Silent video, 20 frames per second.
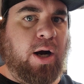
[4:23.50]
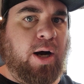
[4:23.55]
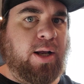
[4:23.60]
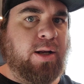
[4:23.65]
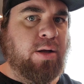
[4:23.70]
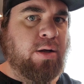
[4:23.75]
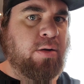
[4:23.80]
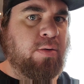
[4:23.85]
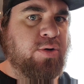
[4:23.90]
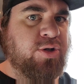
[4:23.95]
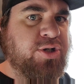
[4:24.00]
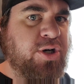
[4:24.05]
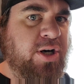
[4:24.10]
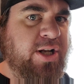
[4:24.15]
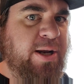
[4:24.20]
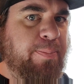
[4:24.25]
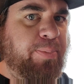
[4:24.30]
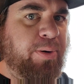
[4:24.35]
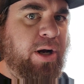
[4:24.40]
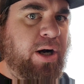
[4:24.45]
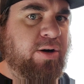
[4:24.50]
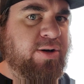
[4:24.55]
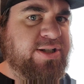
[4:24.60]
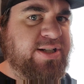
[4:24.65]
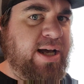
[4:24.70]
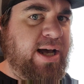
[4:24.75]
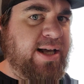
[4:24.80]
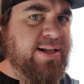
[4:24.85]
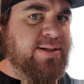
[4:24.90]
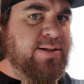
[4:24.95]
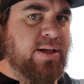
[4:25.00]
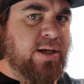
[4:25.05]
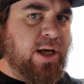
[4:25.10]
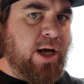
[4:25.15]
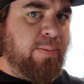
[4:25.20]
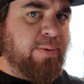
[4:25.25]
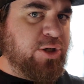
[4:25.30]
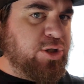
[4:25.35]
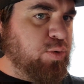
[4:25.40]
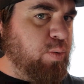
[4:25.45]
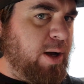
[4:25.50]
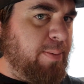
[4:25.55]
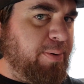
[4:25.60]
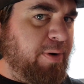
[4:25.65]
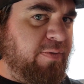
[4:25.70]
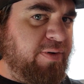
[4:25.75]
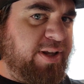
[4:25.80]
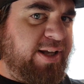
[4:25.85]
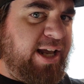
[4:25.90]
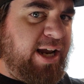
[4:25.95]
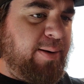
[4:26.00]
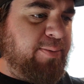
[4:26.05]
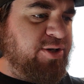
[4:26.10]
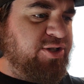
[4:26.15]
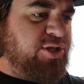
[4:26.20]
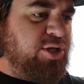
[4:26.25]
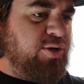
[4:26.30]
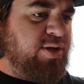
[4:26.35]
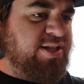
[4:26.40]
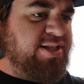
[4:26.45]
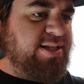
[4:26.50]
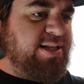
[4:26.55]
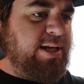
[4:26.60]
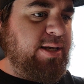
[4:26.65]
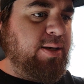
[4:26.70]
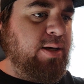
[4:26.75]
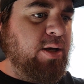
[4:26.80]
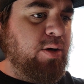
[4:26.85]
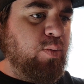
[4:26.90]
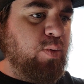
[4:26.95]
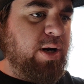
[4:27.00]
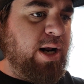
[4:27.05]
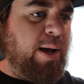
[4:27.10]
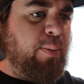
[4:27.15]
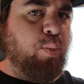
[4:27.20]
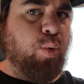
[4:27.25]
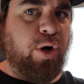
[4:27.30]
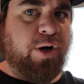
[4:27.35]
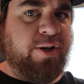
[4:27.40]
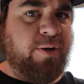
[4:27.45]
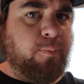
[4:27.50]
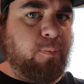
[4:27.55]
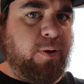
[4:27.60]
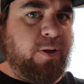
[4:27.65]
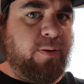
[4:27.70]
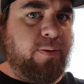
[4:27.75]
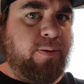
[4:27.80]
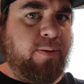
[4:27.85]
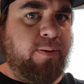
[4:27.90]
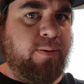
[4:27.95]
right, we're starting to get progress, guys. I'm gonna swap over the camera so you can see what I'm working with.